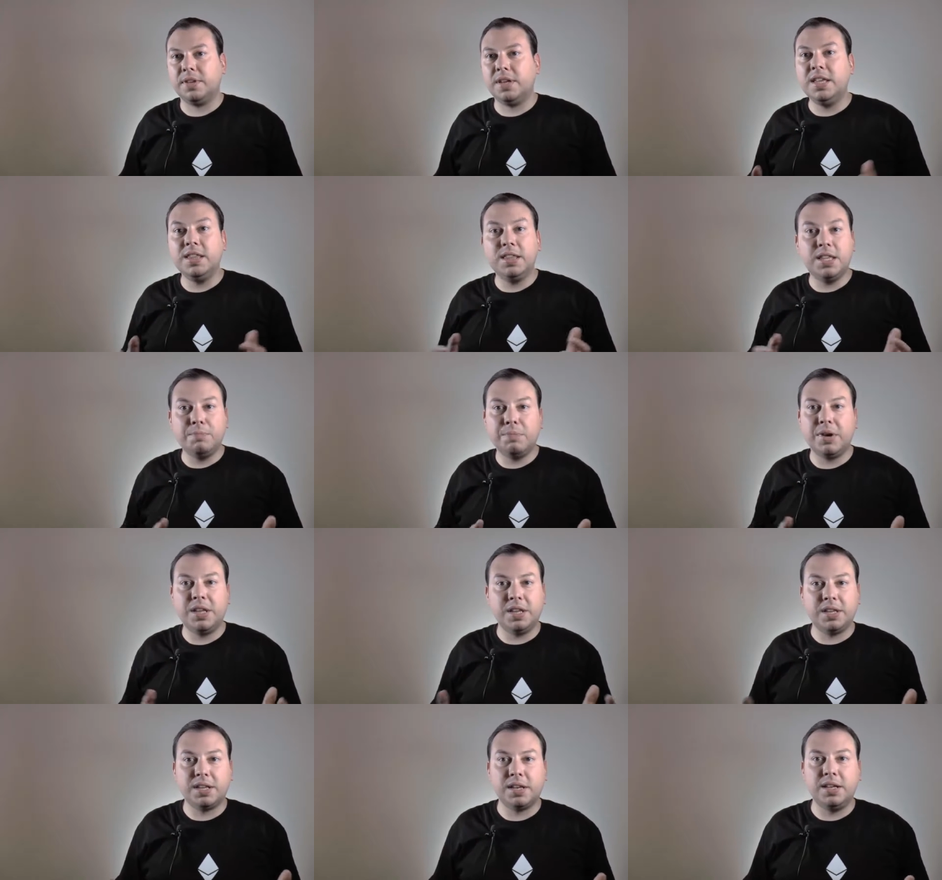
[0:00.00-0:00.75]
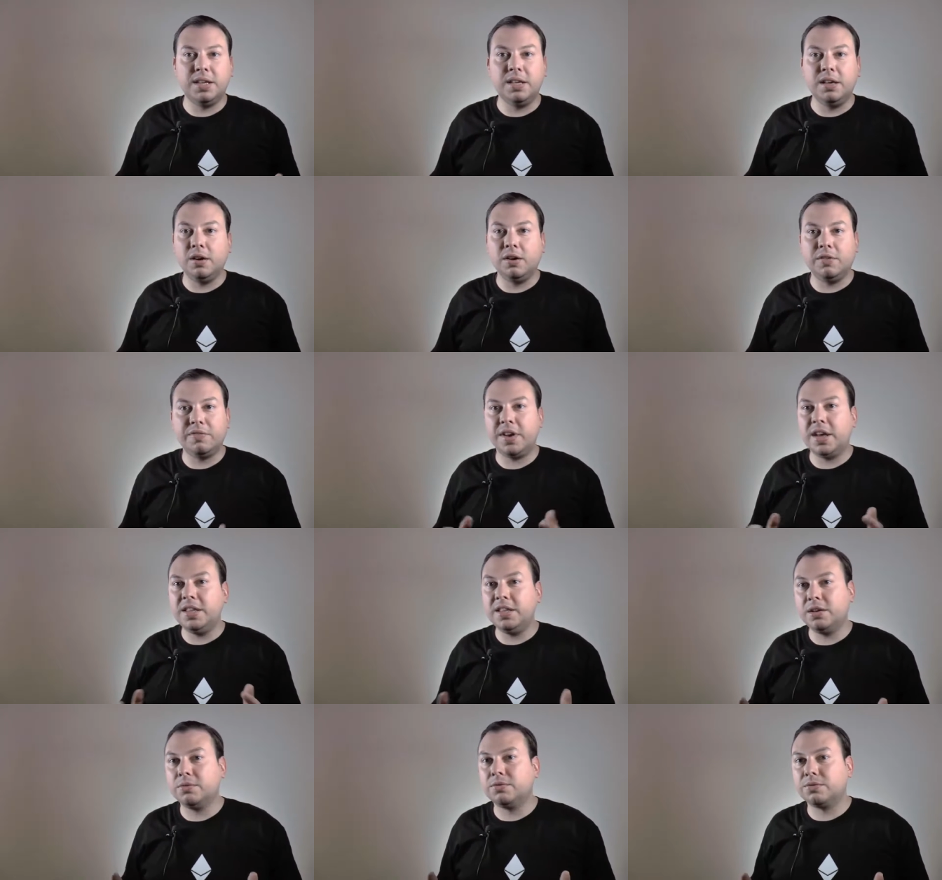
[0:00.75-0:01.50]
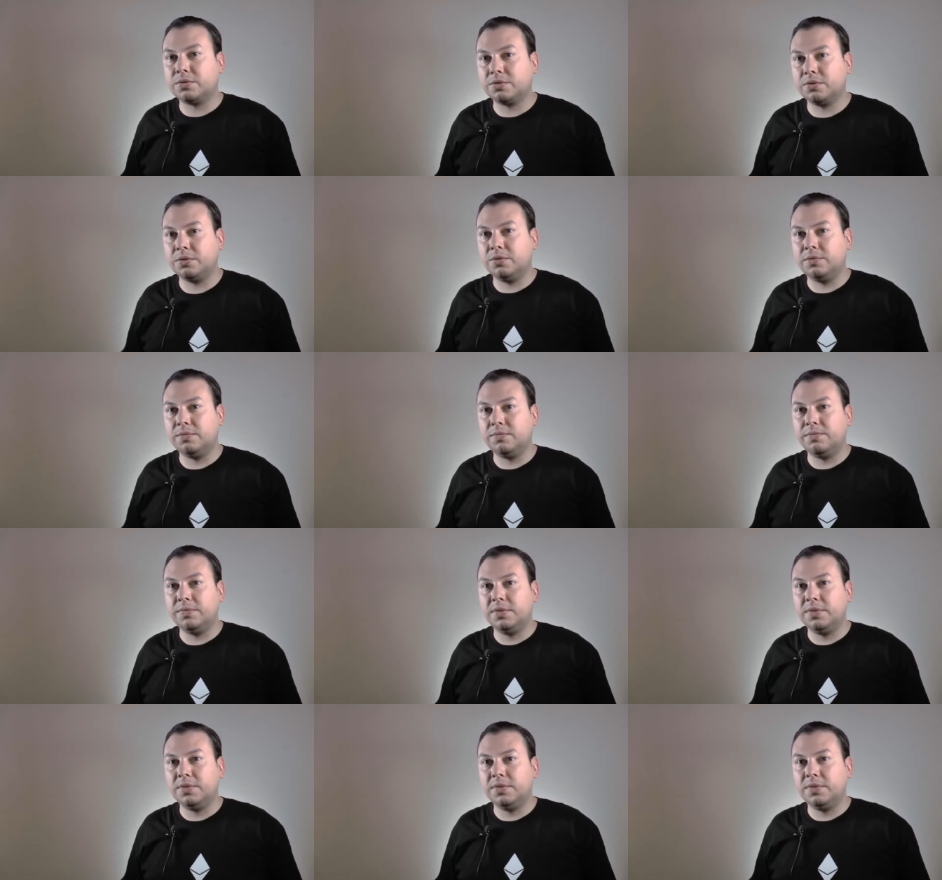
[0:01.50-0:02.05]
independently of any control.